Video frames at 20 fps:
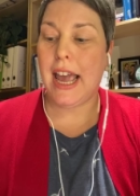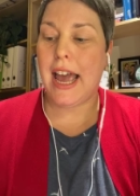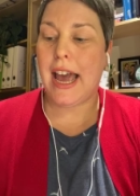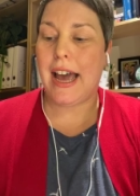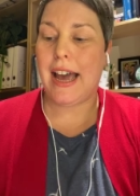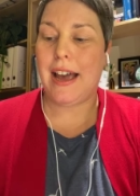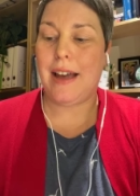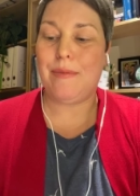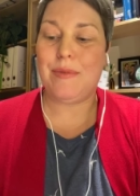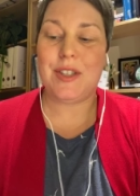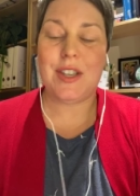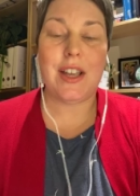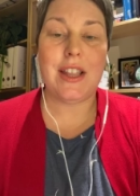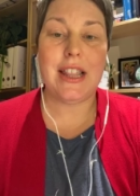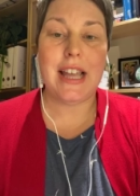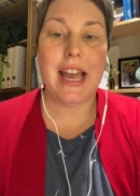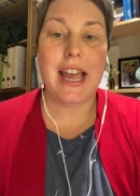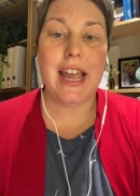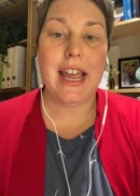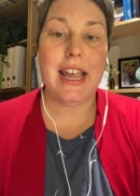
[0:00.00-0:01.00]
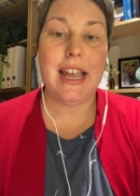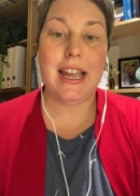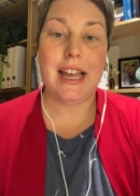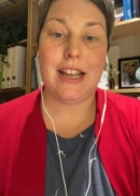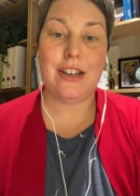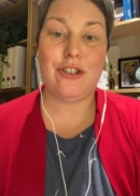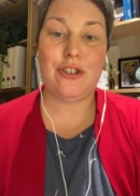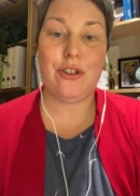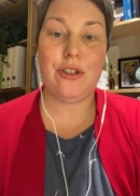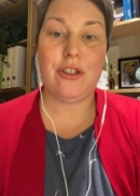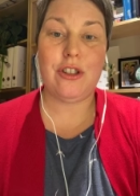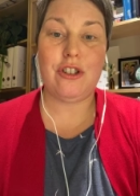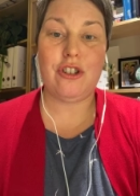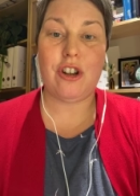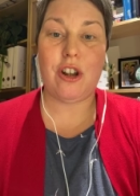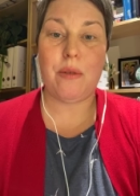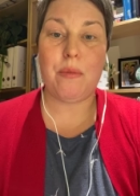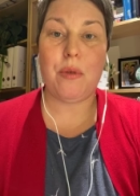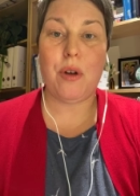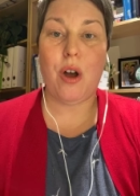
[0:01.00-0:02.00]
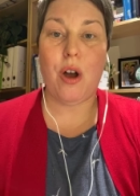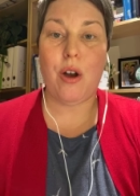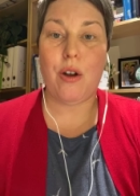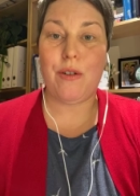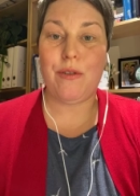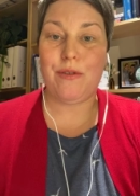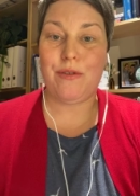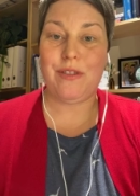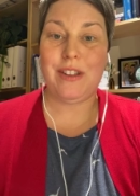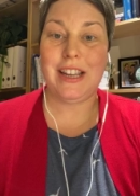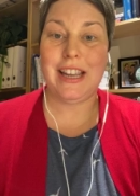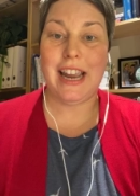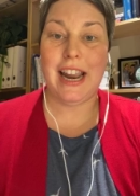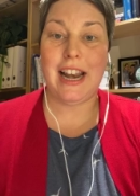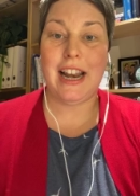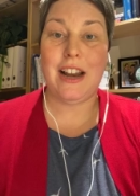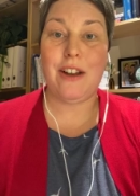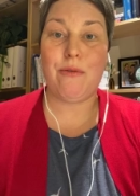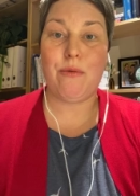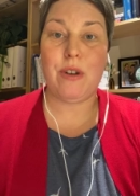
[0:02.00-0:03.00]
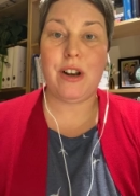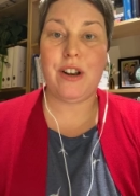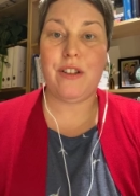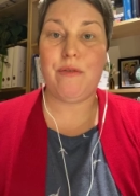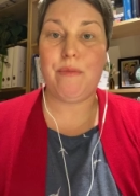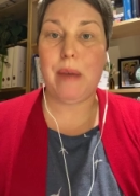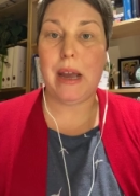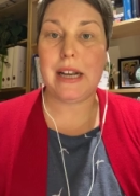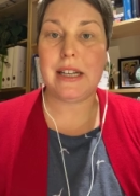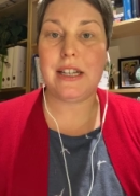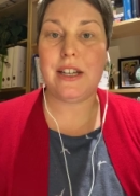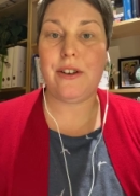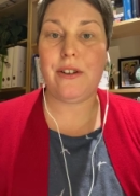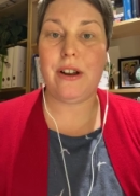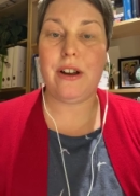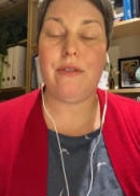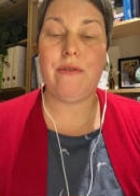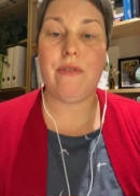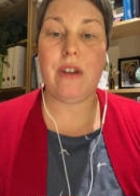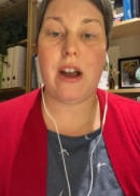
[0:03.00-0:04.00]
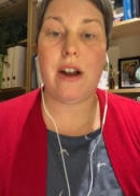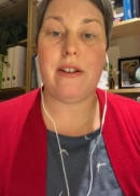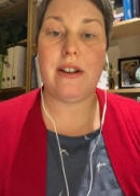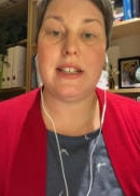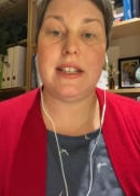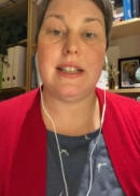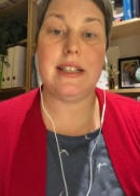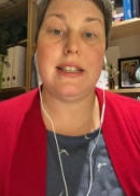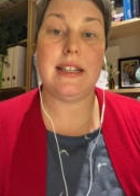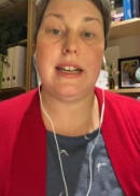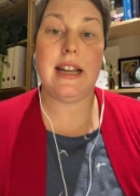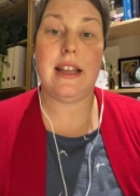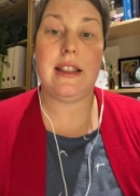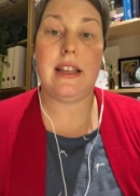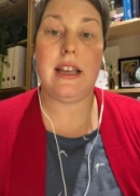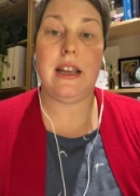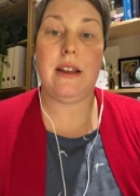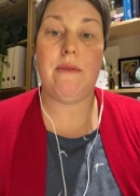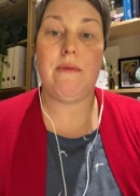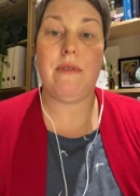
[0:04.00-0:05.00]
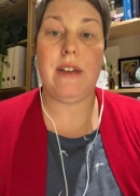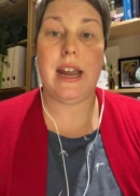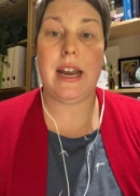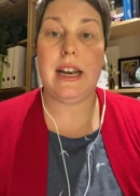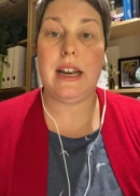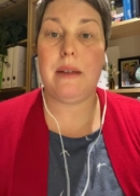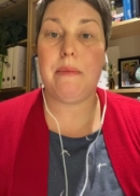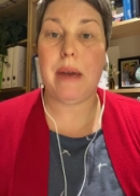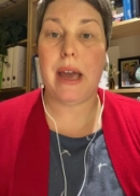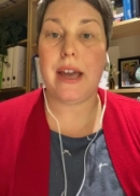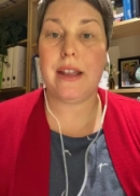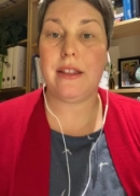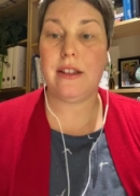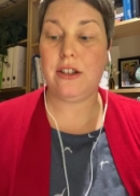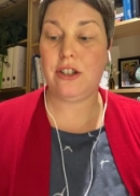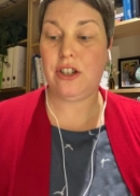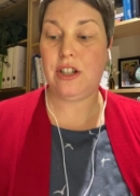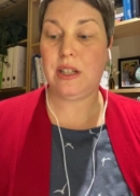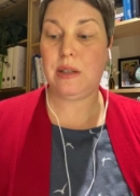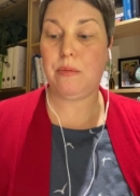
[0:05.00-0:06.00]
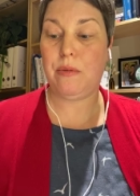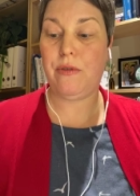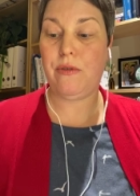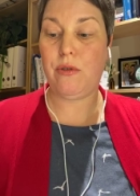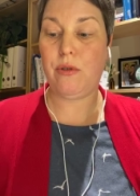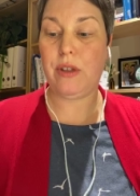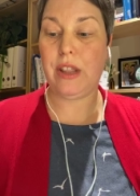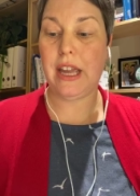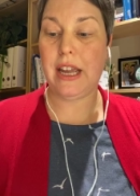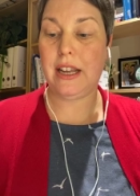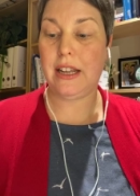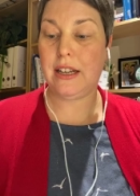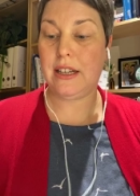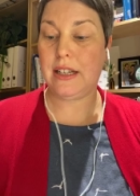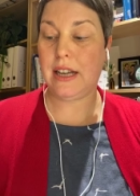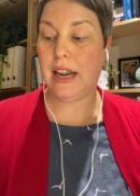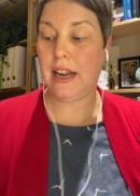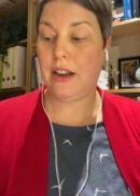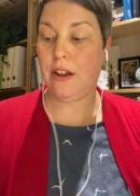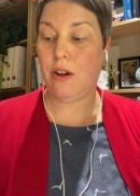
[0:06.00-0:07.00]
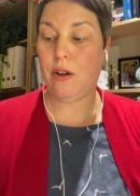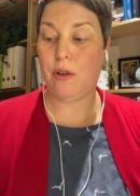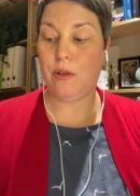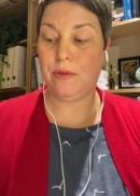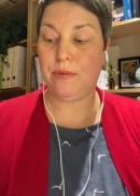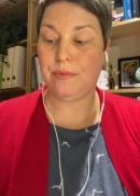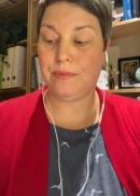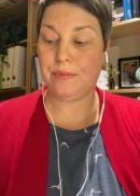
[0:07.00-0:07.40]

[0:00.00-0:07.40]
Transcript: Um, so they do the job of getting rid of bacteria and viruses and other invading pathogens before they can take hold.